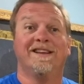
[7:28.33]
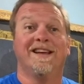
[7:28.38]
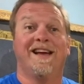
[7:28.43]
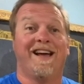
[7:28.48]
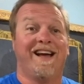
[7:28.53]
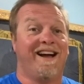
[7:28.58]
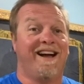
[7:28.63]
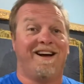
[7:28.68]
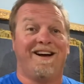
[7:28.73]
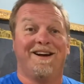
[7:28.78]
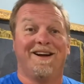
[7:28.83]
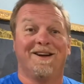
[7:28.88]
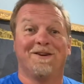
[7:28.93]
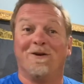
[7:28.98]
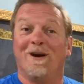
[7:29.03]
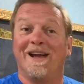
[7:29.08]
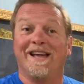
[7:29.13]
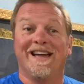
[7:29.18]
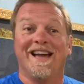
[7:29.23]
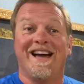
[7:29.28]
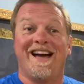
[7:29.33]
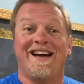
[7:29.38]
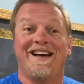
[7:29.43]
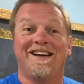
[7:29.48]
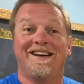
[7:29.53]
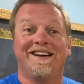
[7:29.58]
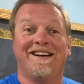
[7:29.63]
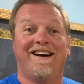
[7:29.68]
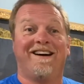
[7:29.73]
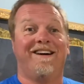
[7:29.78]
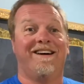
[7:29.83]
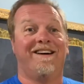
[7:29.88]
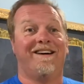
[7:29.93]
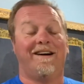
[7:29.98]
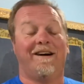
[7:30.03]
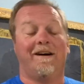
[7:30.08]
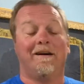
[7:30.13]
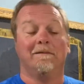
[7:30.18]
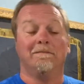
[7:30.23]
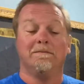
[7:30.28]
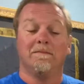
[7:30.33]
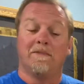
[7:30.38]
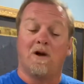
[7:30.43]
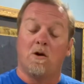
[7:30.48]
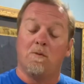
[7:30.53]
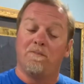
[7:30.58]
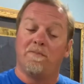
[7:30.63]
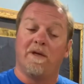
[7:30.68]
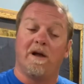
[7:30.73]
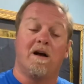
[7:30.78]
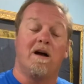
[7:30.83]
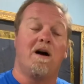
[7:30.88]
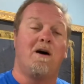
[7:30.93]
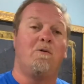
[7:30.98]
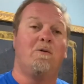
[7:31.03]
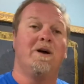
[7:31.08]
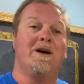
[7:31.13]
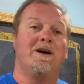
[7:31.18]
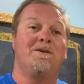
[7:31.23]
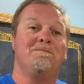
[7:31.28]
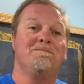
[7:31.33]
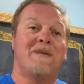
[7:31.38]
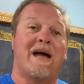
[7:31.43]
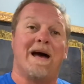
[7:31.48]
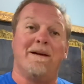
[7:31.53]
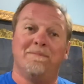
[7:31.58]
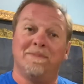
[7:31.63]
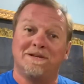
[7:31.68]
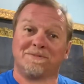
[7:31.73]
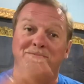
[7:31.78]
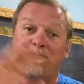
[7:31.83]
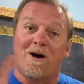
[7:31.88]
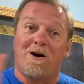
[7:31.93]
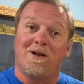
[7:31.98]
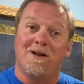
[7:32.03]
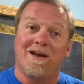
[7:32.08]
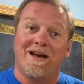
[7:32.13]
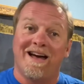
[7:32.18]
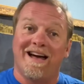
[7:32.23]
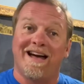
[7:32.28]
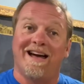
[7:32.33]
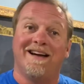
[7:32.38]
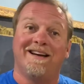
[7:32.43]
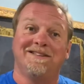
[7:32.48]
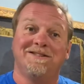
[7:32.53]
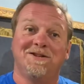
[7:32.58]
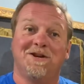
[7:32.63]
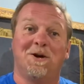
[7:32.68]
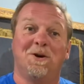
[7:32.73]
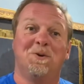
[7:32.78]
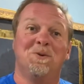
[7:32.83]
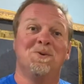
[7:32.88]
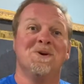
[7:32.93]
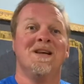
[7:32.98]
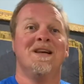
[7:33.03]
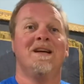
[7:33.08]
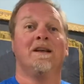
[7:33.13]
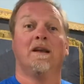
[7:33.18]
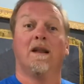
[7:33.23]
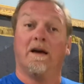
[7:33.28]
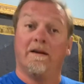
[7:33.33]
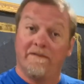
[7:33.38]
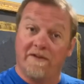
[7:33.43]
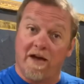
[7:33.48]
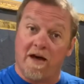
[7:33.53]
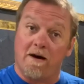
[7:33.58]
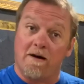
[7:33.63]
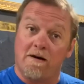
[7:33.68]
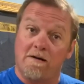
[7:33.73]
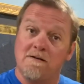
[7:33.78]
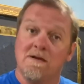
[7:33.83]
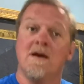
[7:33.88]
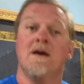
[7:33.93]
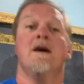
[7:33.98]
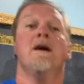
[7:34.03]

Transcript: A great guy. Hope they're all well. Hi, Miss Paula. Hi, Joe. Love y'all.